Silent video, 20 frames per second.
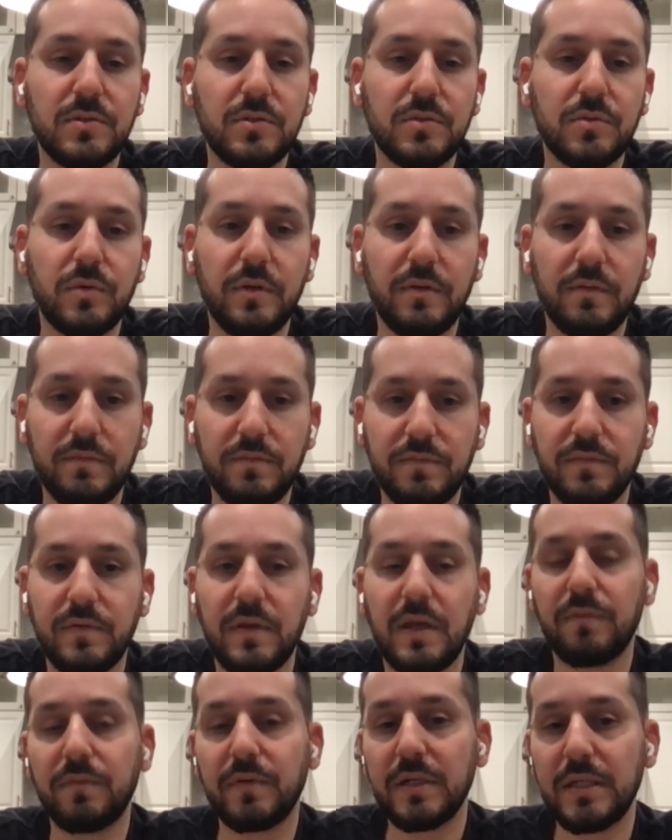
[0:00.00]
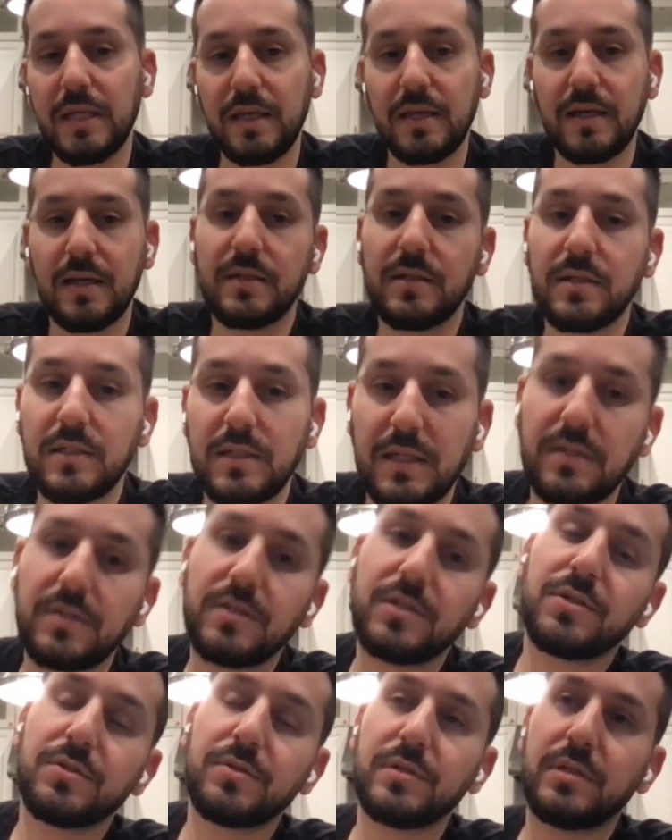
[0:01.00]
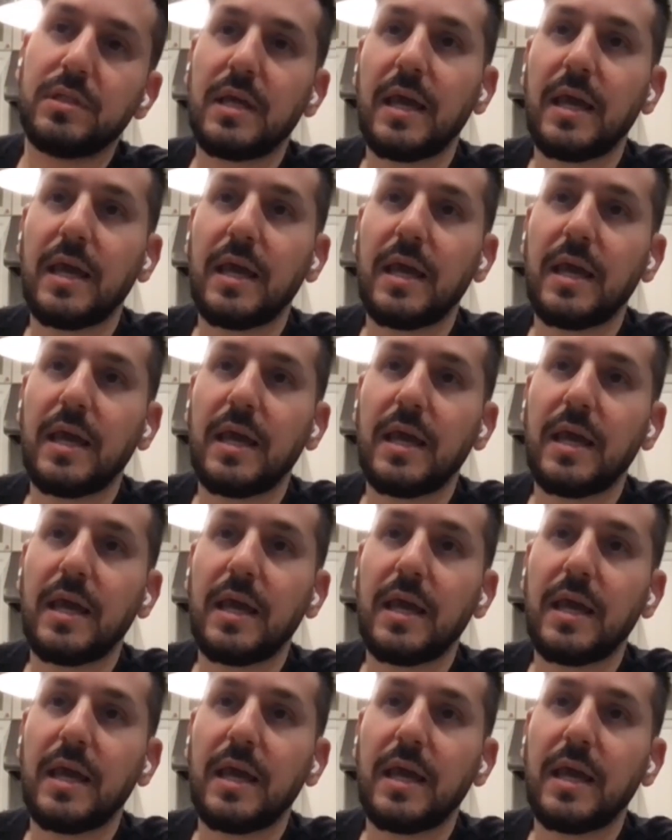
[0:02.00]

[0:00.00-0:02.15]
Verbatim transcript: sort of everyday kind of dentistry.